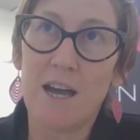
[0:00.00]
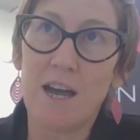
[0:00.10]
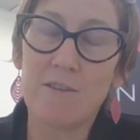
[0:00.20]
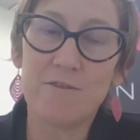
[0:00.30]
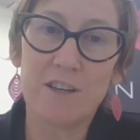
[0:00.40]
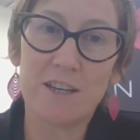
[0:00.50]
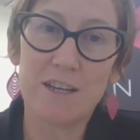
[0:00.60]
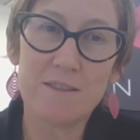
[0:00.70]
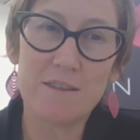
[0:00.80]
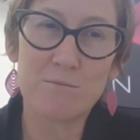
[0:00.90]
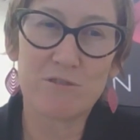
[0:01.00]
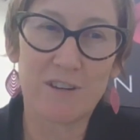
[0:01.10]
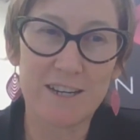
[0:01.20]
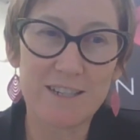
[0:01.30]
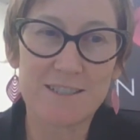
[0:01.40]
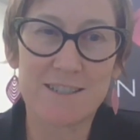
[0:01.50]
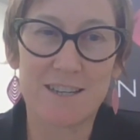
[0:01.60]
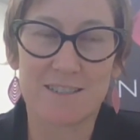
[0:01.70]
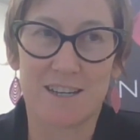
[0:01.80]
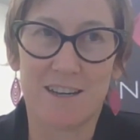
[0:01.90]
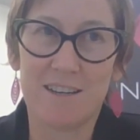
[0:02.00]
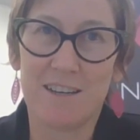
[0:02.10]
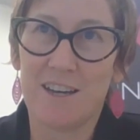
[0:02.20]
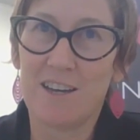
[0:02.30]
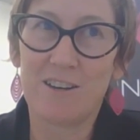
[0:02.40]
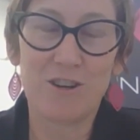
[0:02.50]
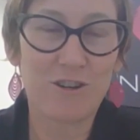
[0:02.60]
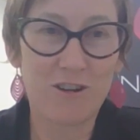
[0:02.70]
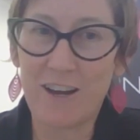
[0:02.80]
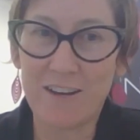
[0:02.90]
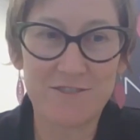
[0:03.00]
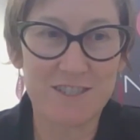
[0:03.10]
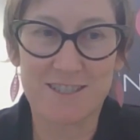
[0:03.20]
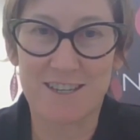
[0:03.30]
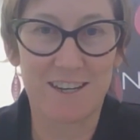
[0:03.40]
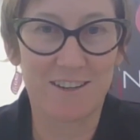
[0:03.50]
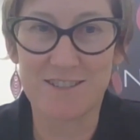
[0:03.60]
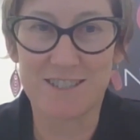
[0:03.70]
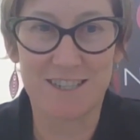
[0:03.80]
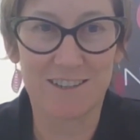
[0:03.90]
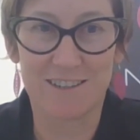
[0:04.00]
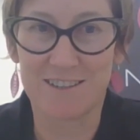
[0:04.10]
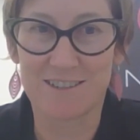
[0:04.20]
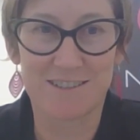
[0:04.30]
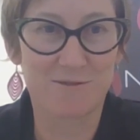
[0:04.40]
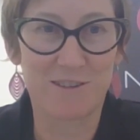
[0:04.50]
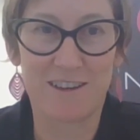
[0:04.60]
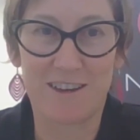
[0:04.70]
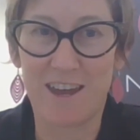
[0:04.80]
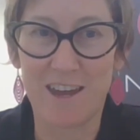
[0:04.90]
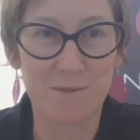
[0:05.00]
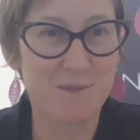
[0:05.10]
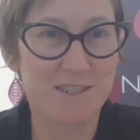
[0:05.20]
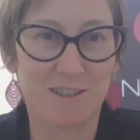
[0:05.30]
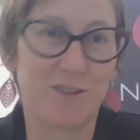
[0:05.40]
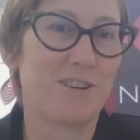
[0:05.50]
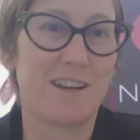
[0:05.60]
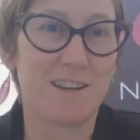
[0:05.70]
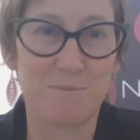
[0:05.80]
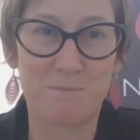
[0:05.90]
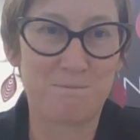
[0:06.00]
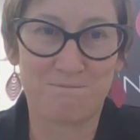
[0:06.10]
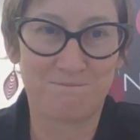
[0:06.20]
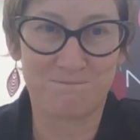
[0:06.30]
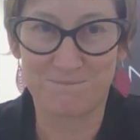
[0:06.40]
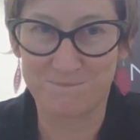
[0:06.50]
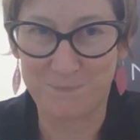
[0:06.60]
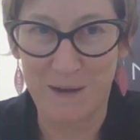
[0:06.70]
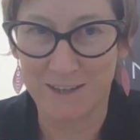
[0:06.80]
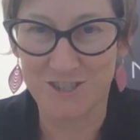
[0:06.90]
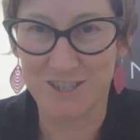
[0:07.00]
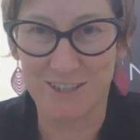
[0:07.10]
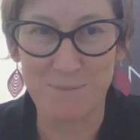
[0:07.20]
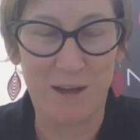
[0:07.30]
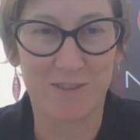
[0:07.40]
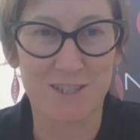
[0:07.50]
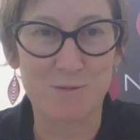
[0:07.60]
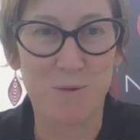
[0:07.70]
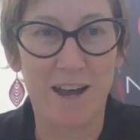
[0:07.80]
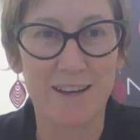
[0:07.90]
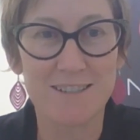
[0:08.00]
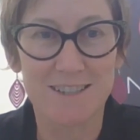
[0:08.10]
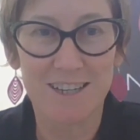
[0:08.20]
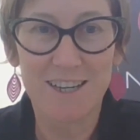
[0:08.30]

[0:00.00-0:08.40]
In the marine sector, look, I'd have to say New Zealand is absolutely punching above its weight.